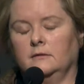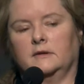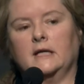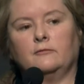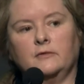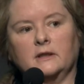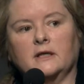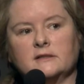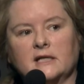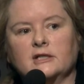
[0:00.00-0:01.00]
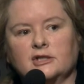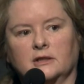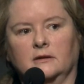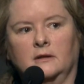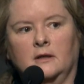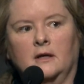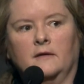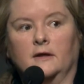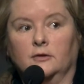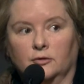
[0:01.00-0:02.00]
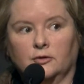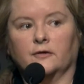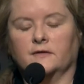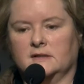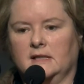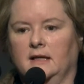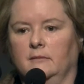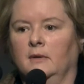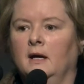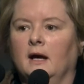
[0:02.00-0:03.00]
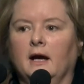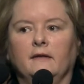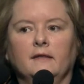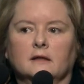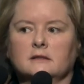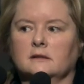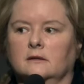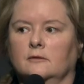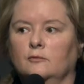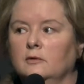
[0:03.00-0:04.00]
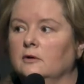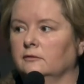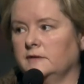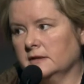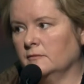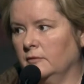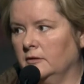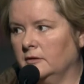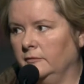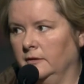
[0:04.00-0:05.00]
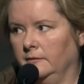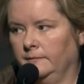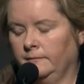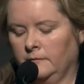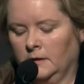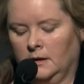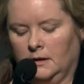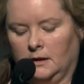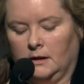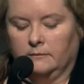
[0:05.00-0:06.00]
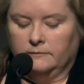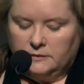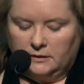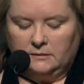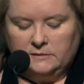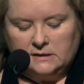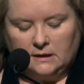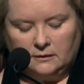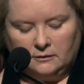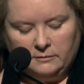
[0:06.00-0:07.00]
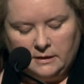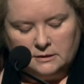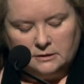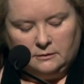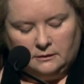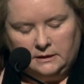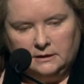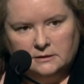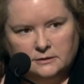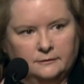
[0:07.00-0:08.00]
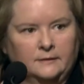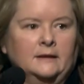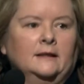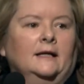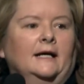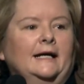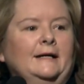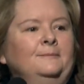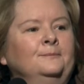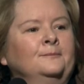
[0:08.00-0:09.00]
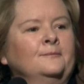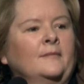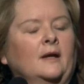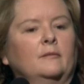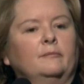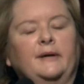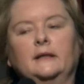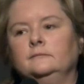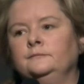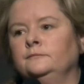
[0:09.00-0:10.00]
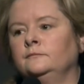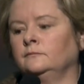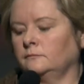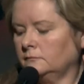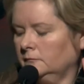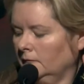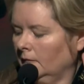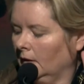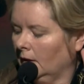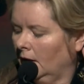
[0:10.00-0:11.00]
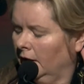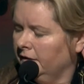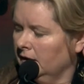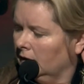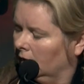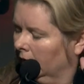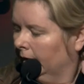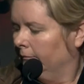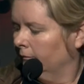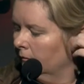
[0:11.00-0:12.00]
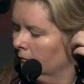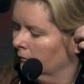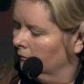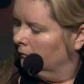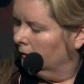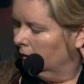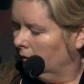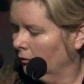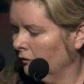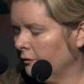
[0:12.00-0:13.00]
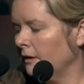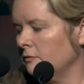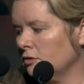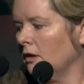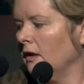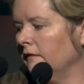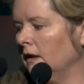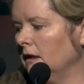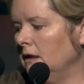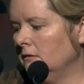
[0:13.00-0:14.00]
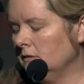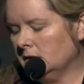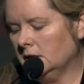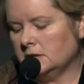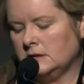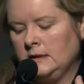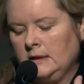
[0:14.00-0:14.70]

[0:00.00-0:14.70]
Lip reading: That realisation that you're not the same and that the world doesn't welcome you. Don't get me started on the marriage equality issue. But I think all of what I'm driving at here is that